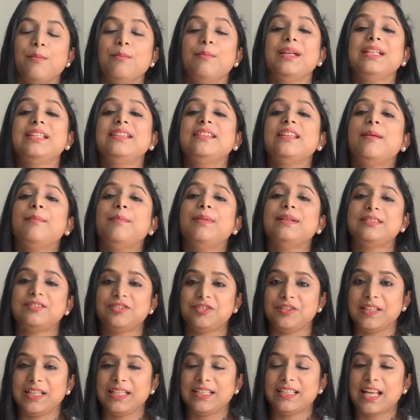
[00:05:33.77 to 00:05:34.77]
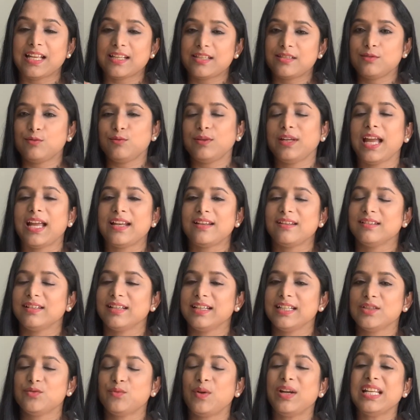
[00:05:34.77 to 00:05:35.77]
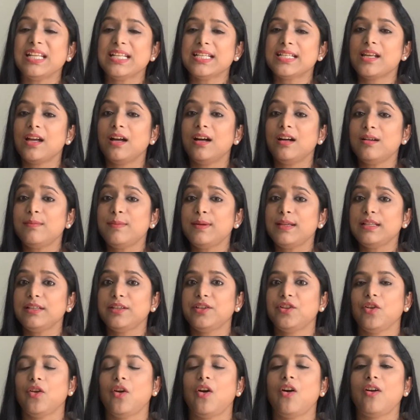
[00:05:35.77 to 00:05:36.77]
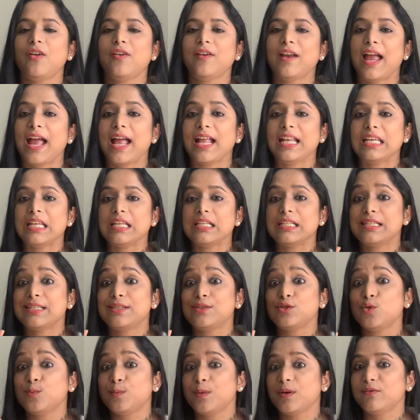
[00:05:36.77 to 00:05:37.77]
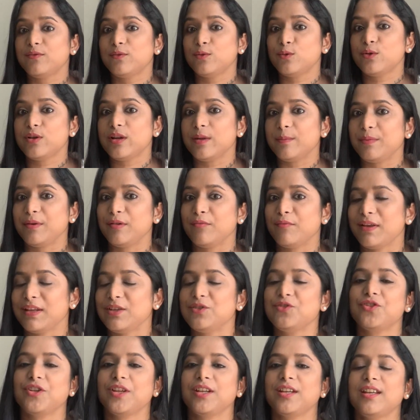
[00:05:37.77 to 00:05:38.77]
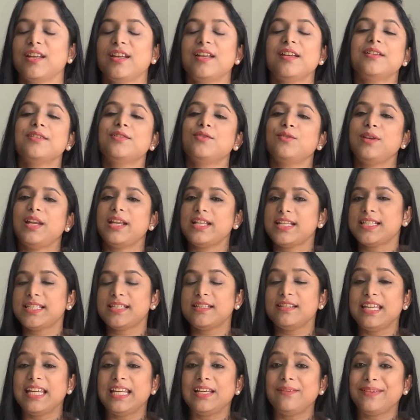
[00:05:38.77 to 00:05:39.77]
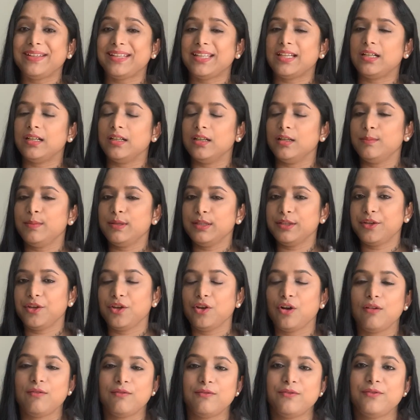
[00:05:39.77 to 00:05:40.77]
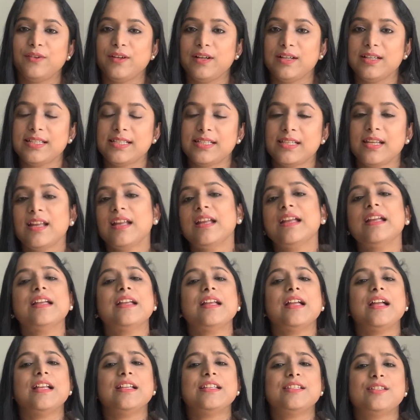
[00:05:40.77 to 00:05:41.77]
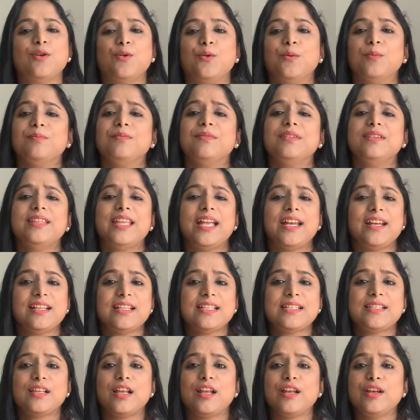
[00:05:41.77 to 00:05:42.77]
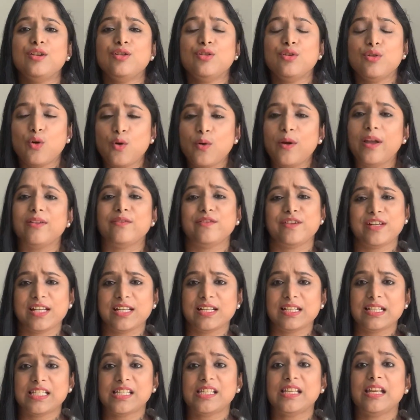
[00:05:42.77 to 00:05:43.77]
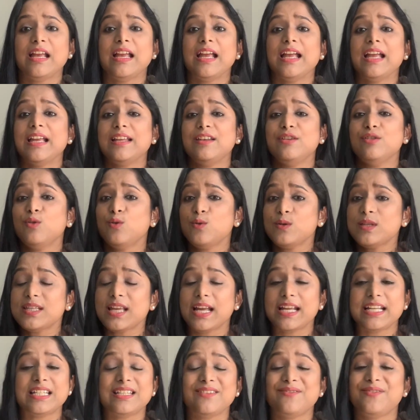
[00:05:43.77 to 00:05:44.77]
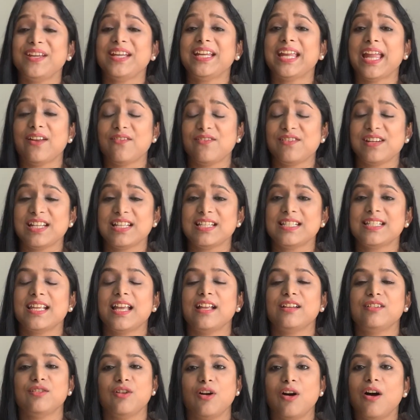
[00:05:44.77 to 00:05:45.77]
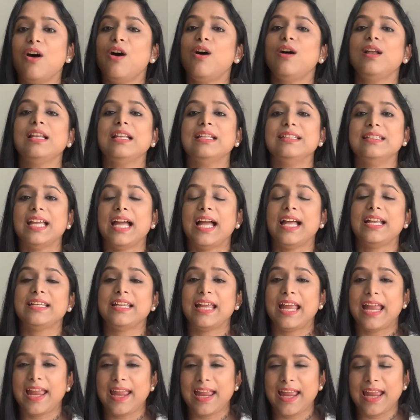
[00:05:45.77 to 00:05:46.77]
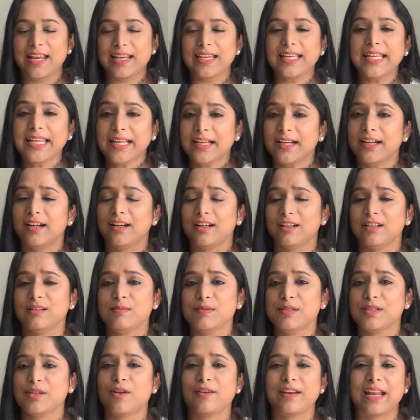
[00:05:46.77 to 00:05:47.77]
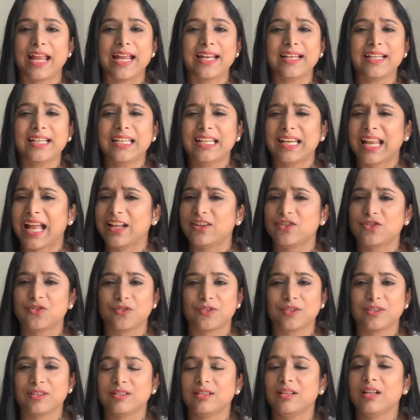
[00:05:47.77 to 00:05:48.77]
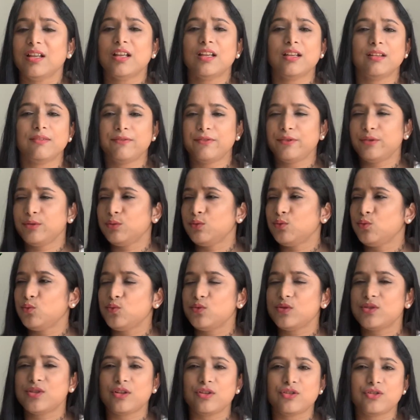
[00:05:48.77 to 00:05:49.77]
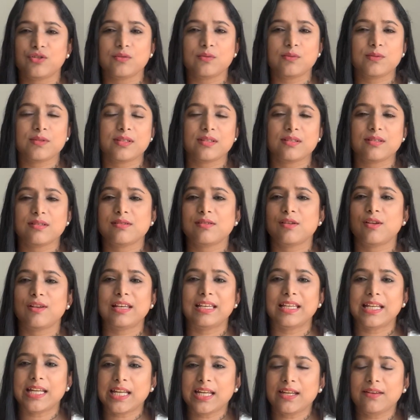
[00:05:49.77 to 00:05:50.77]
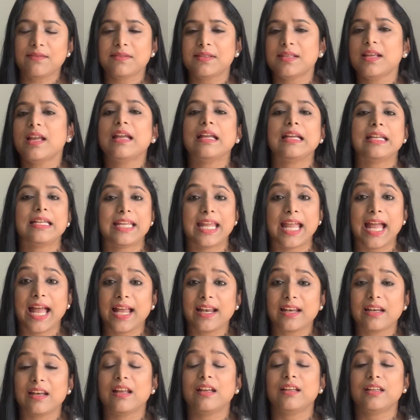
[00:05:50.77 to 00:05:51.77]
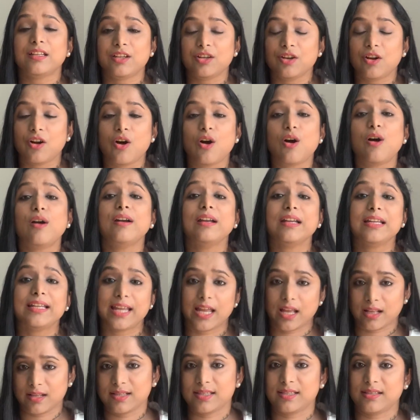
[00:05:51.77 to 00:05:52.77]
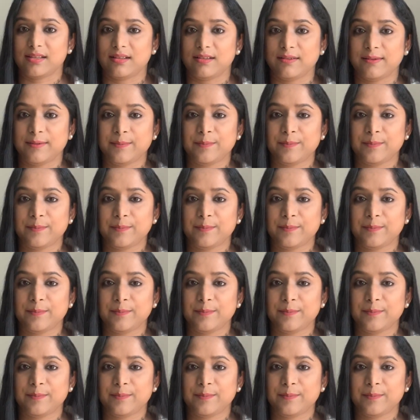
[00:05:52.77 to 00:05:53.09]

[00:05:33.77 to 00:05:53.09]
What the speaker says: Myth number 3, it has 2 categories. One is herbal cure and superfood prevention. So let's deal with the herbal cure first. So there is no evidence, no scientific evidence at all that any herbs or any natural fruits or juices or leaves can cure cancer.